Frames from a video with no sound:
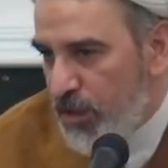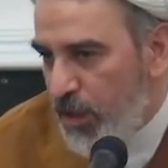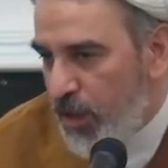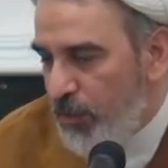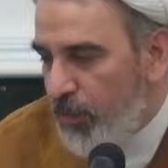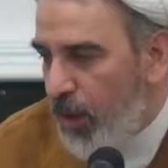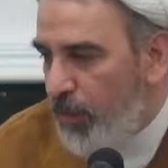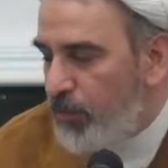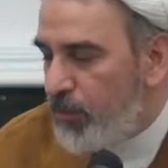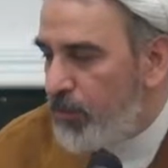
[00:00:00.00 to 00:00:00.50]

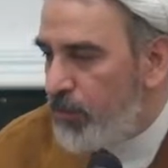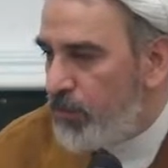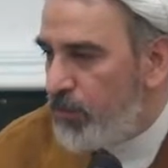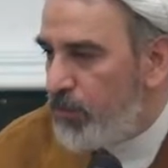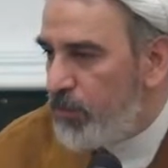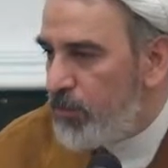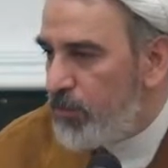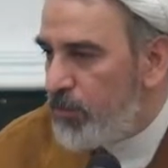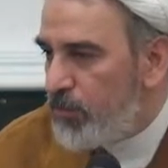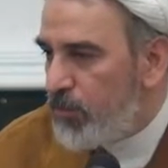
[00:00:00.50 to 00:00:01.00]
Imam
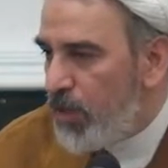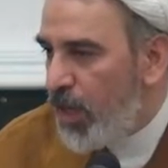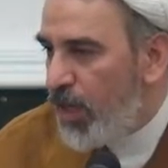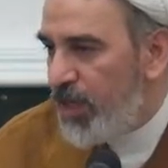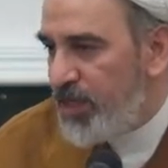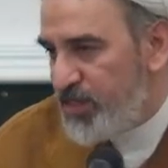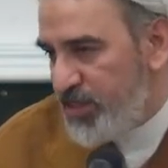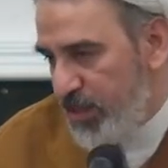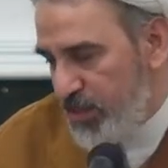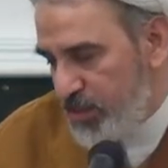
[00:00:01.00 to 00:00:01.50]

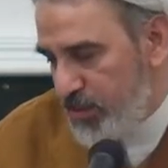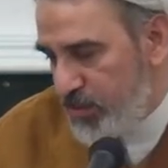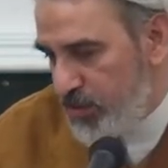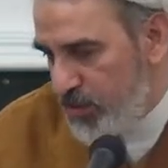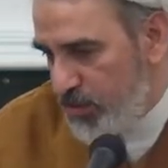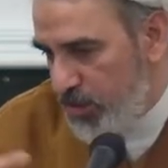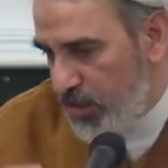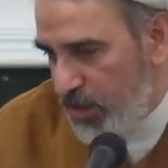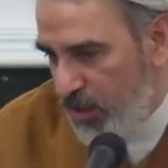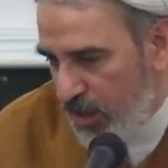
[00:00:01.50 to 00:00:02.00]
Baqir
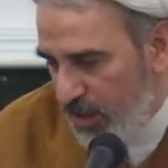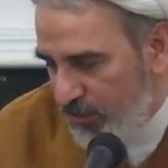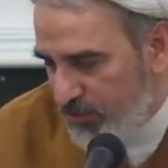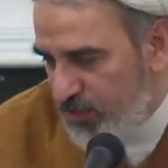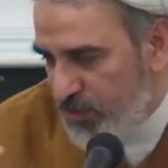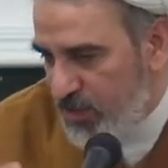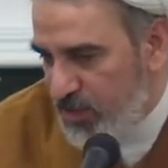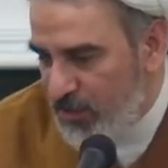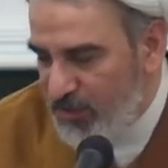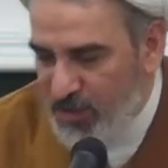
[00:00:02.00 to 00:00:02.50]
says,
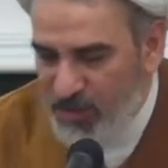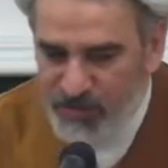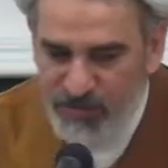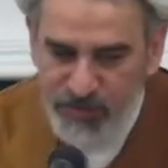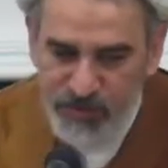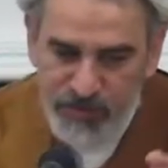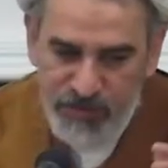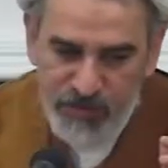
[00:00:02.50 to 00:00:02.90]
after tawaf,